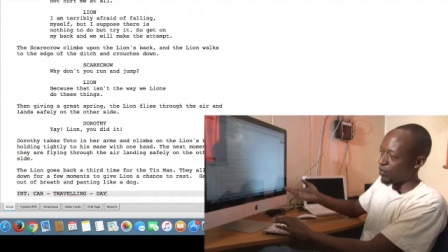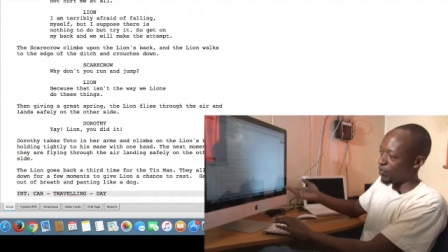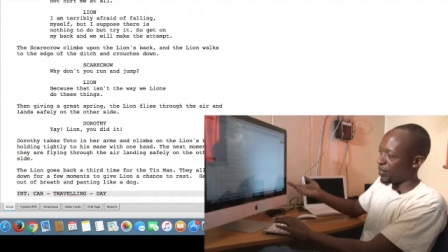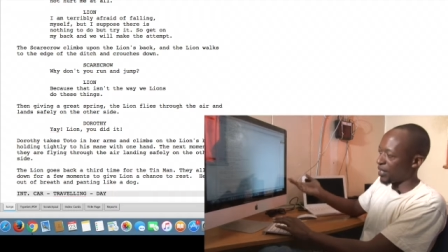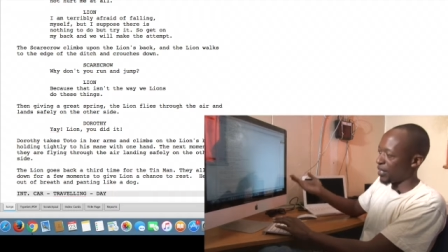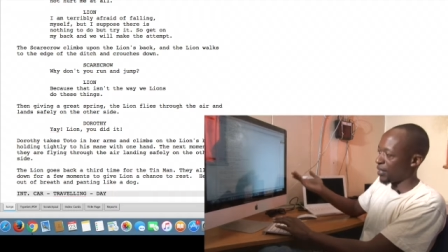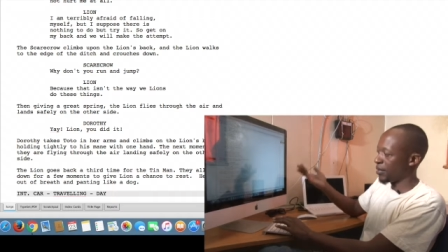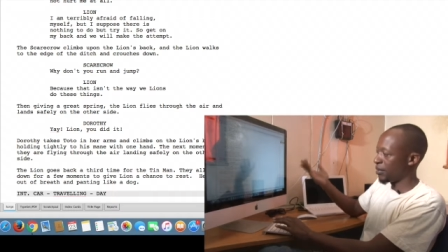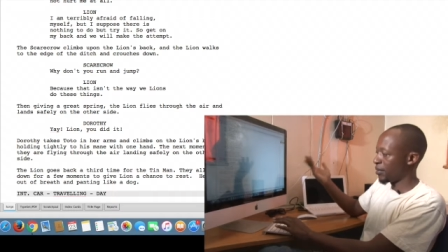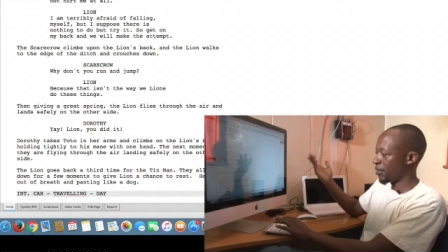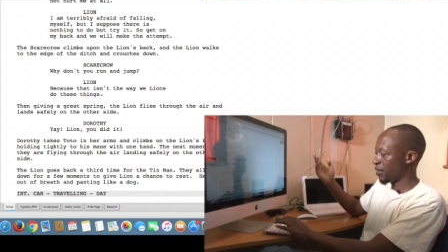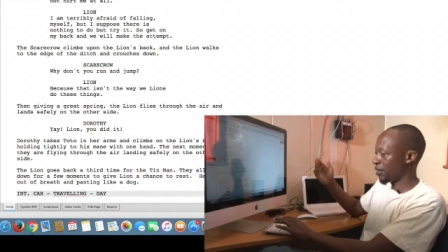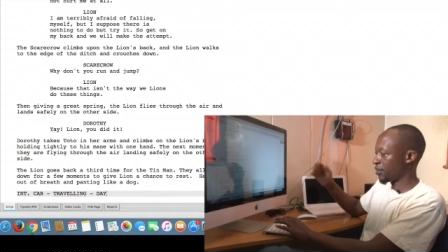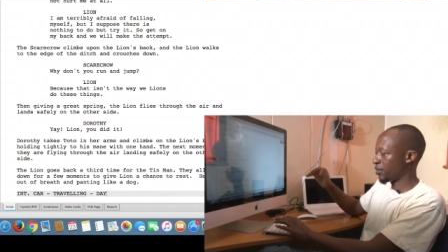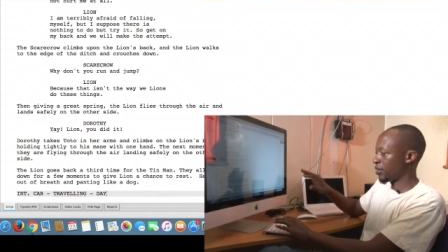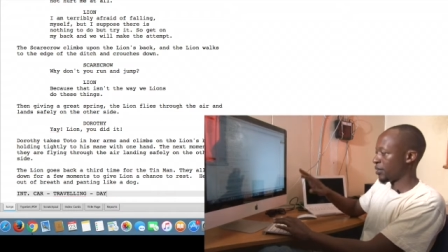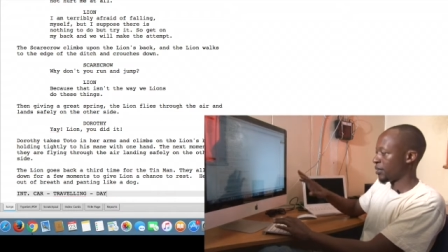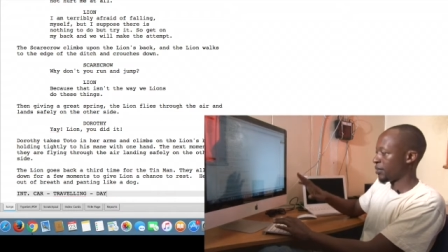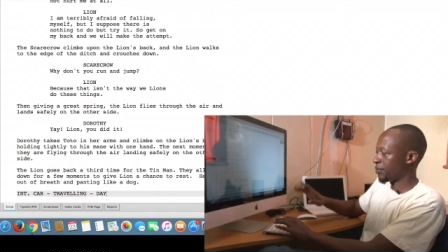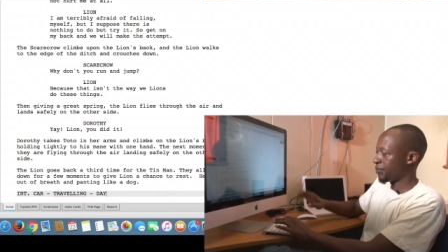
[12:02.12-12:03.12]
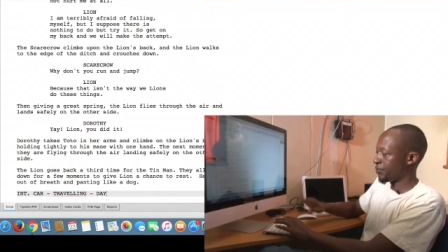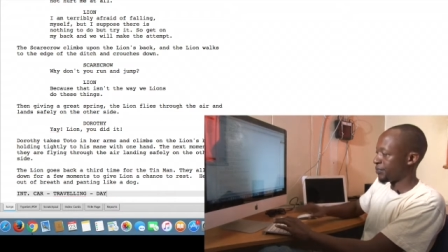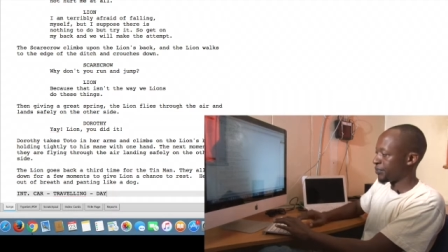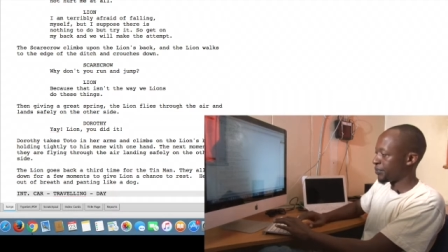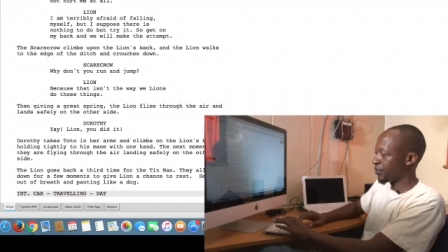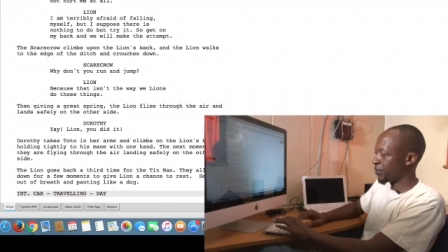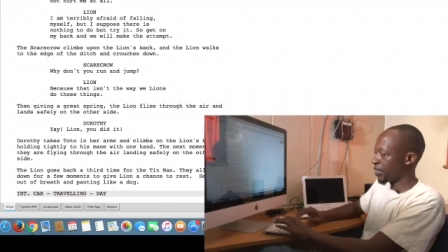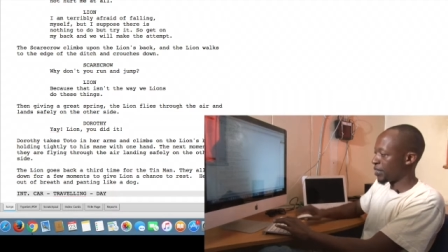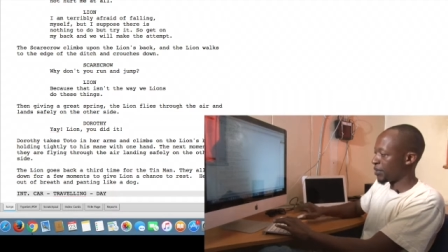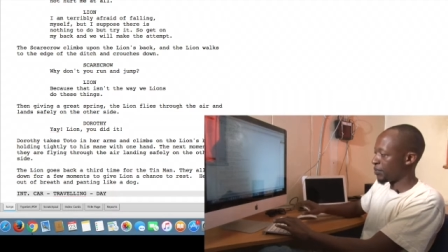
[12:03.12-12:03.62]
of day, that
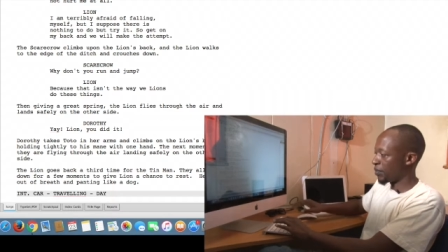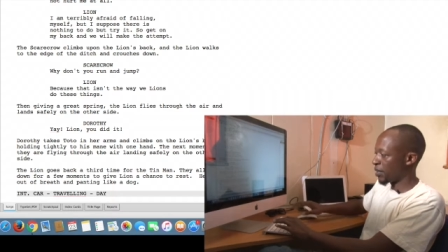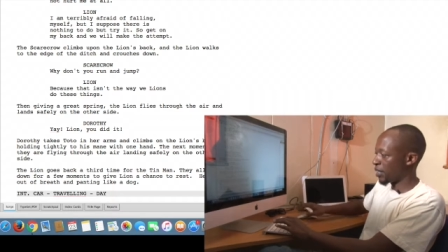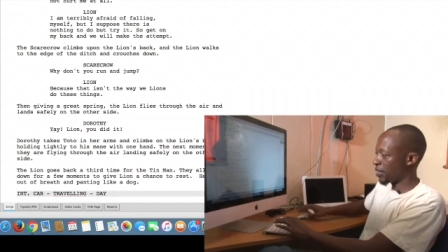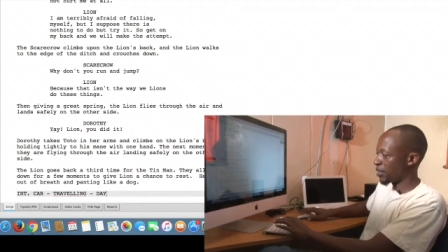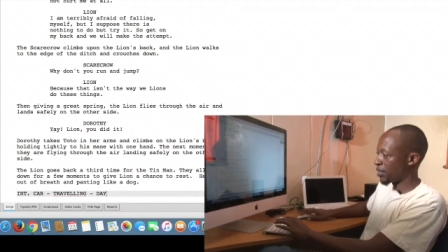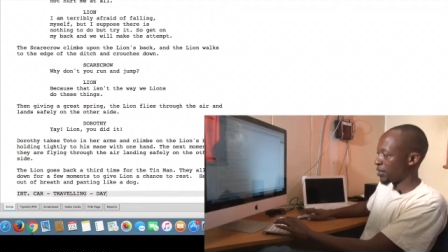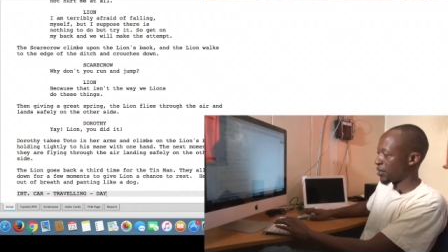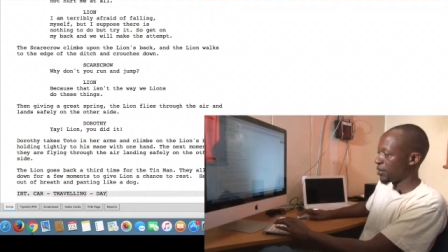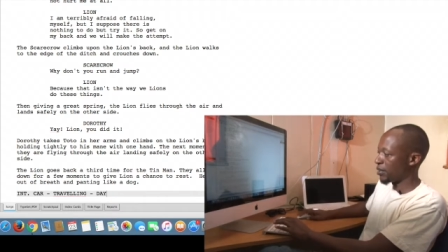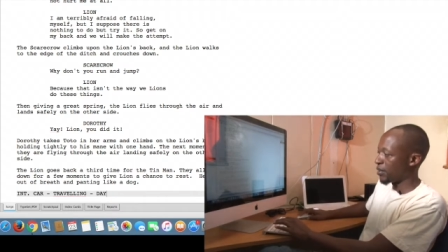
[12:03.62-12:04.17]
doesn't matter.